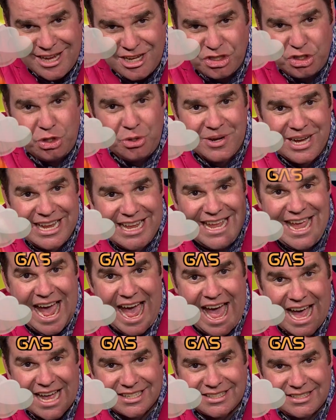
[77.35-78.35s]
to a
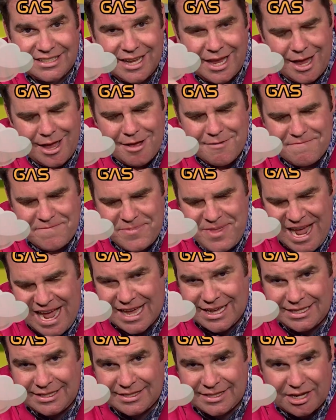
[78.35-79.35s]
gas.
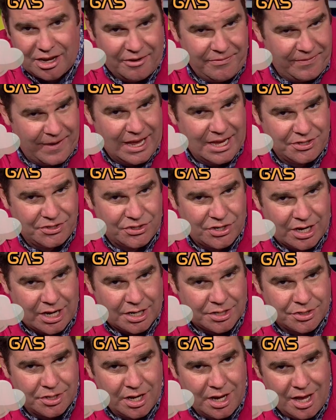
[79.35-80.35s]
That's a phase
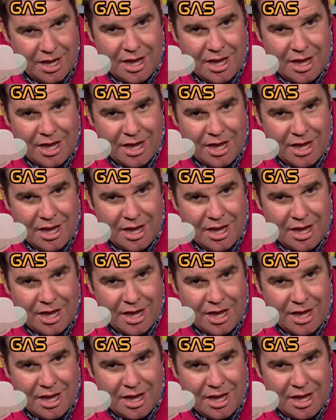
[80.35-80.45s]
change.